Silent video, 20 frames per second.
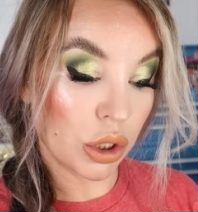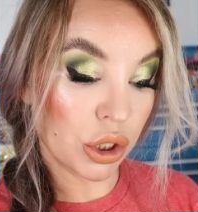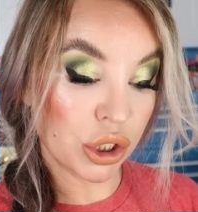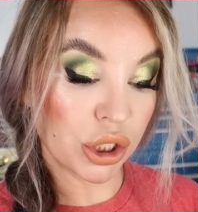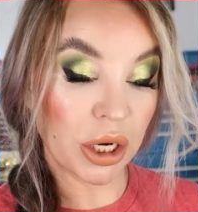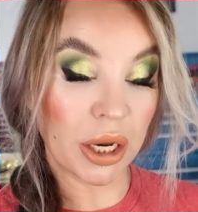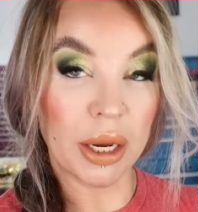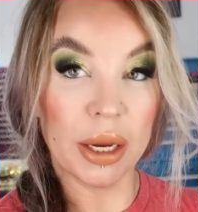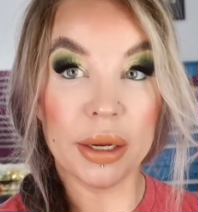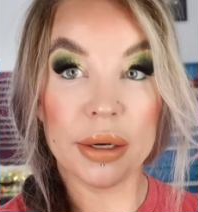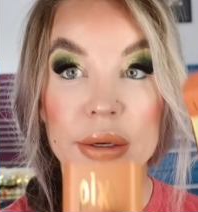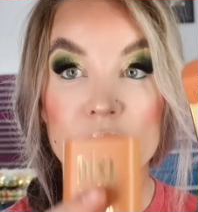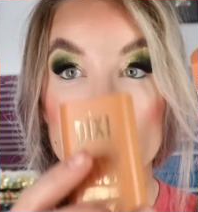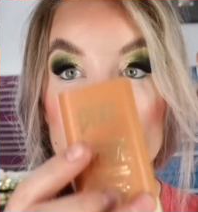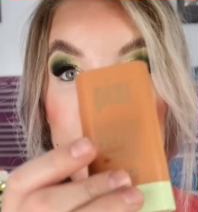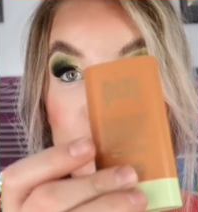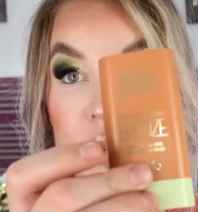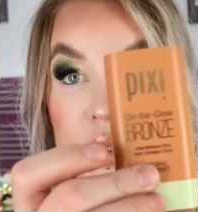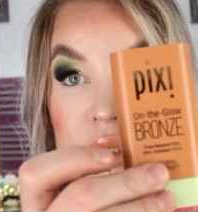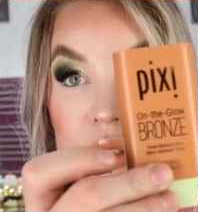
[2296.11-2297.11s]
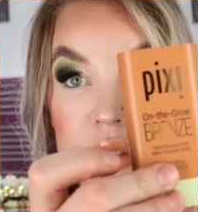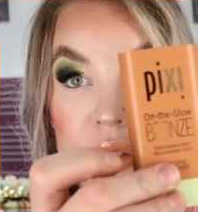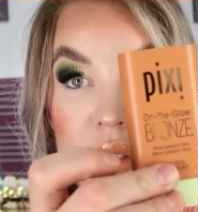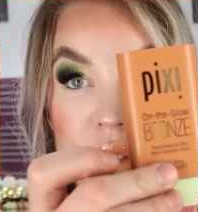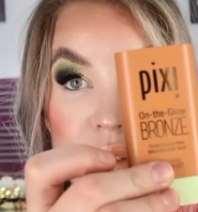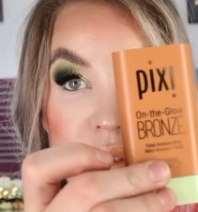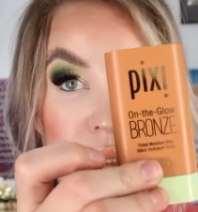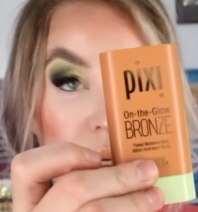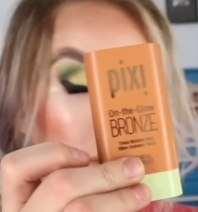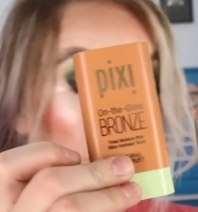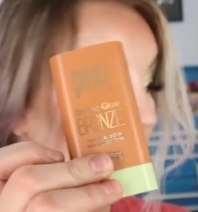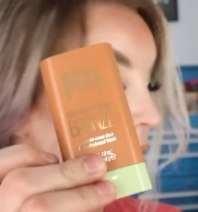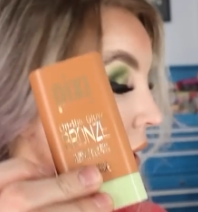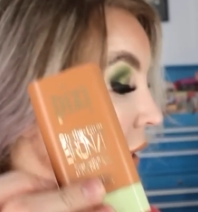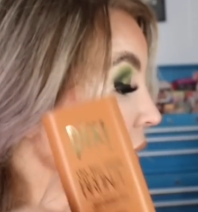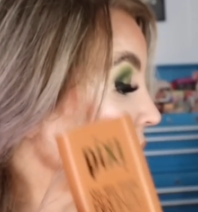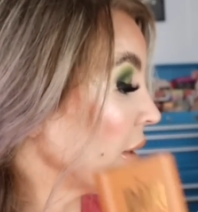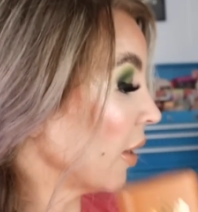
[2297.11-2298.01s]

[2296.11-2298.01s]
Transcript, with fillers: shade, which is this guy right here.